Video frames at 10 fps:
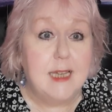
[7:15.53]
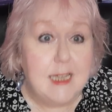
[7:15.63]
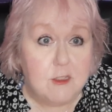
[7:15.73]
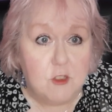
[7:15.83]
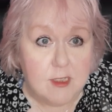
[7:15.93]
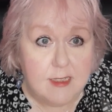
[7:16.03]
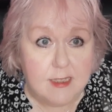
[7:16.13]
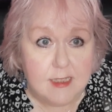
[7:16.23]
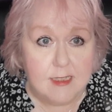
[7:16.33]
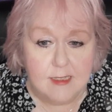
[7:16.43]

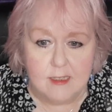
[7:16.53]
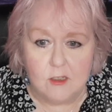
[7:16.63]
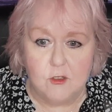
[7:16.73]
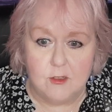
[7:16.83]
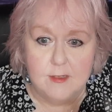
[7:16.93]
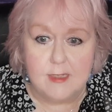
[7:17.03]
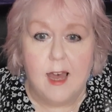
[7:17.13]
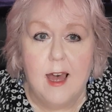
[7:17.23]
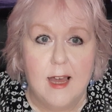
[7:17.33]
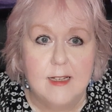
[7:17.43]
agencies such as
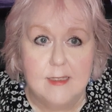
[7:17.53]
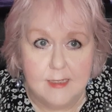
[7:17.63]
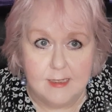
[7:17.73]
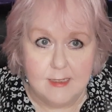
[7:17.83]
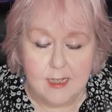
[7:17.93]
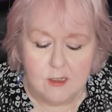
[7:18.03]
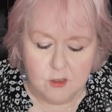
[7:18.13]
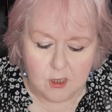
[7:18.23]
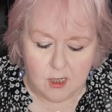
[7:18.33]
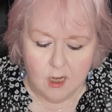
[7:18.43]
tax,
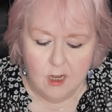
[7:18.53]
etc.,